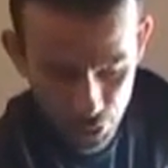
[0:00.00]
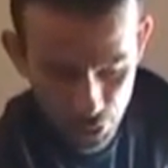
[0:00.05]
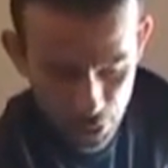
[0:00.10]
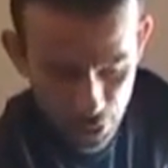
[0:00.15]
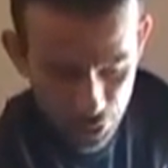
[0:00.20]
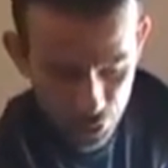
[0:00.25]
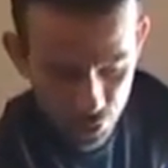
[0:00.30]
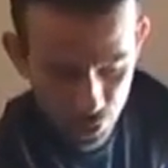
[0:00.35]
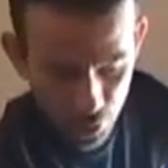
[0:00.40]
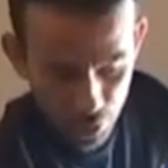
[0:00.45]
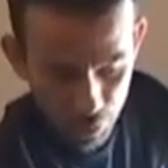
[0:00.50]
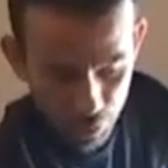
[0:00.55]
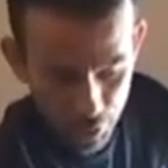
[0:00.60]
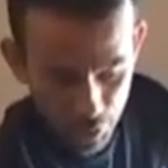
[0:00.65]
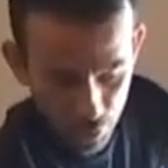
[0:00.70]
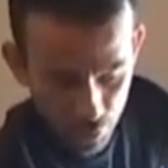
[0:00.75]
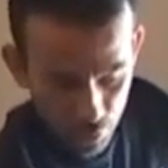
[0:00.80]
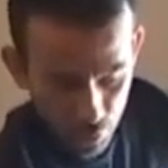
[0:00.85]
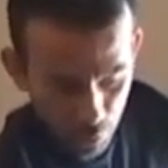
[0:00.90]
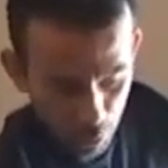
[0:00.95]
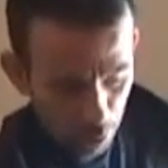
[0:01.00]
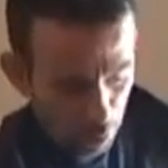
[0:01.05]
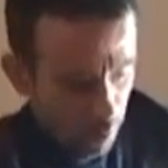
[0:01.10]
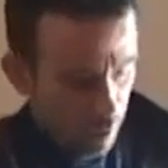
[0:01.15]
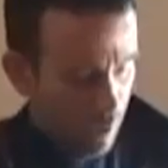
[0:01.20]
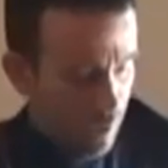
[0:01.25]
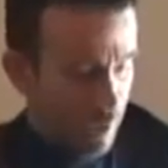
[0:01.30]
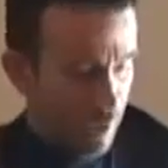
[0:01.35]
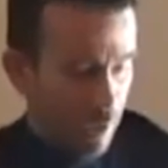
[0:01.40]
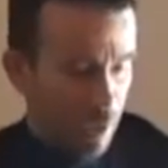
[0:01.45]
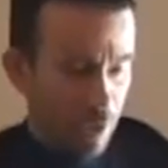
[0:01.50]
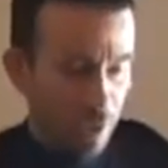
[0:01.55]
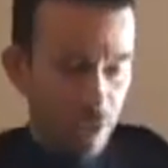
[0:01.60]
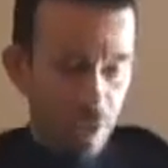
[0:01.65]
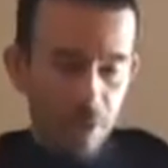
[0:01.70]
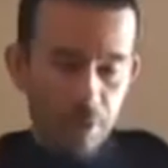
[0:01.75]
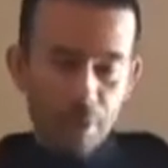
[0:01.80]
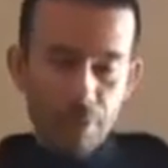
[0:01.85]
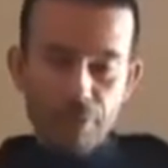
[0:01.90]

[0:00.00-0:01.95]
it's going to be able to blend the